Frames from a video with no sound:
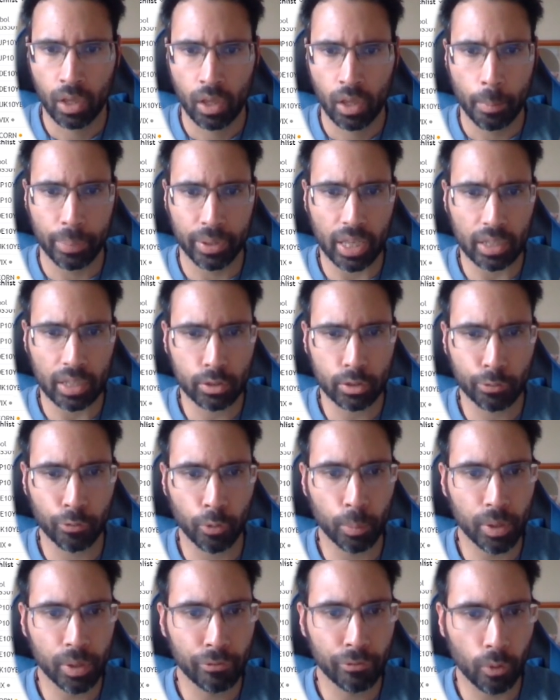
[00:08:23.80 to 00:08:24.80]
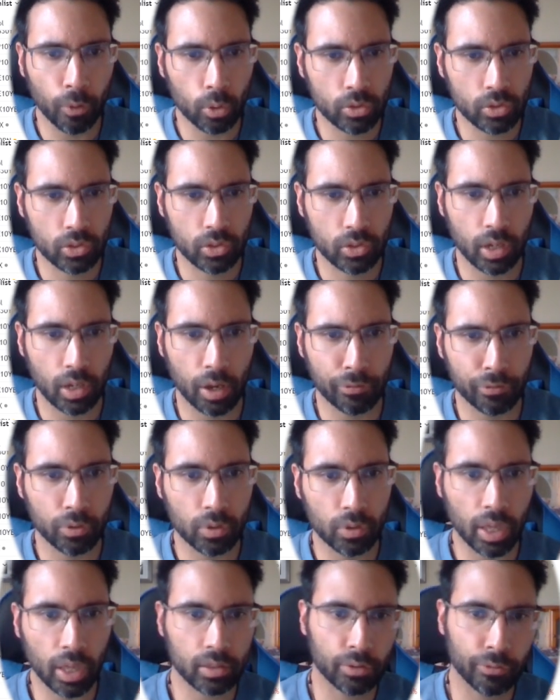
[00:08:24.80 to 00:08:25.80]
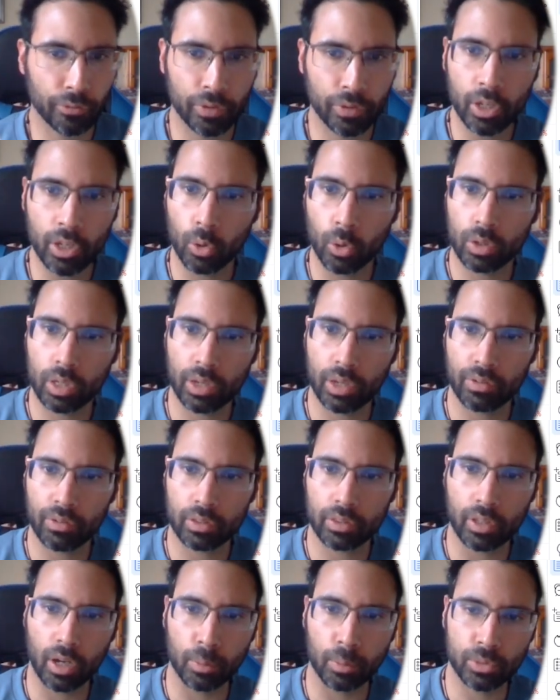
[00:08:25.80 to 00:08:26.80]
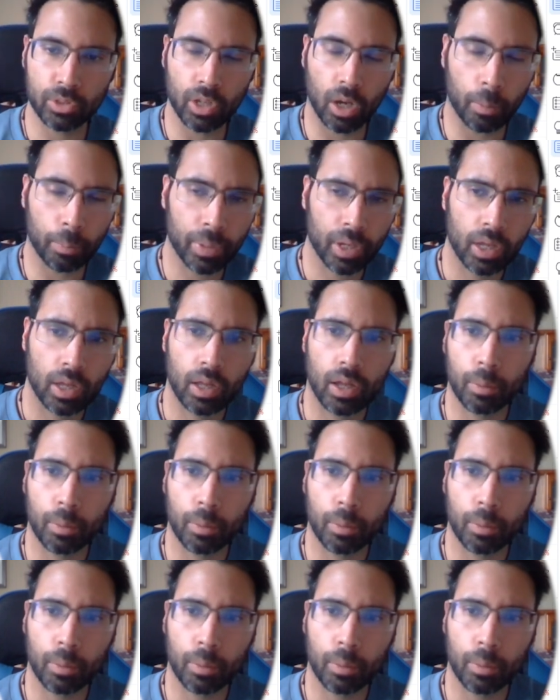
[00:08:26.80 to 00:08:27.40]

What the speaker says: But that's it for me, folks. If you like the video, give it a thumbs up.